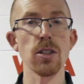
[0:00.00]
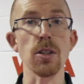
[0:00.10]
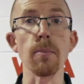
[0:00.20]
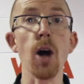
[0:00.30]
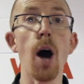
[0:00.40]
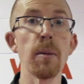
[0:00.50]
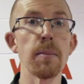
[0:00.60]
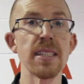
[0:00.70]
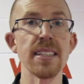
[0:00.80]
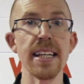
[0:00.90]
Some common
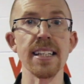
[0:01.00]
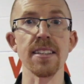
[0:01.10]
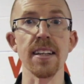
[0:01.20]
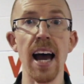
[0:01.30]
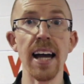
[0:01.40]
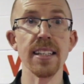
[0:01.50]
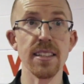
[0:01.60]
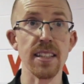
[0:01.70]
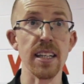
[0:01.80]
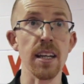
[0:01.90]
mistakes that I
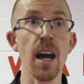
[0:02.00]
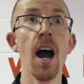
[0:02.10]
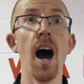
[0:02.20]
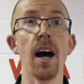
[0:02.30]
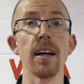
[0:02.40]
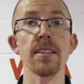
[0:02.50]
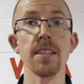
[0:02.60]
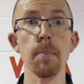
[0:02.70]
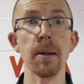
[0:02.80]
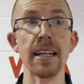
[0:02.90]
see are
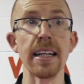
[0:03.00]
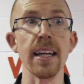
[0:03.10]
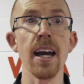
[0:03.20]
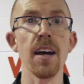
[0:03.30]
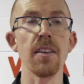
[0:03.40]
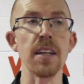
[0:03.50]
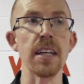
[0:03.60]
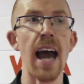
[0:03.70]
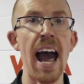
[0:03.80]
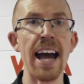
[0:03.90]
typically
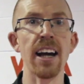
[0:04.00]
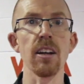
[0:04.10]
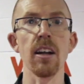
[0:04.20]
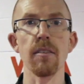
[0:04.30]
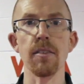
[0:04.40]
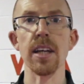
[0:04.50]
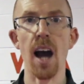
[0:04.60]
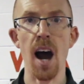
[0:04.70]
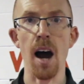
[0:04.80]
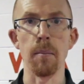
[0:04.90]
the angle of the
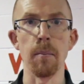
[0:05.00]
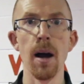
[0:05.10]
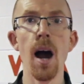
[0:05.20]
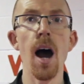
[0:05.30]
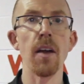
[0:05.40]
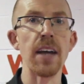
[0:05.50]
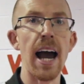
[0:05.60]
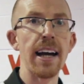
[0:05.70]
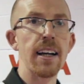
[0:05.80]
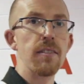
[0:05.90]
arm. The
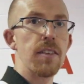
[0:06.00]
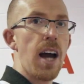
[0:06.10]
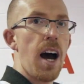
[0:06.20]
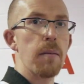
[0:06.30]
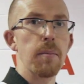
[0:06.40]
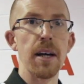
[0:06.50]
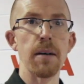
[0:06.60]
angle of the arm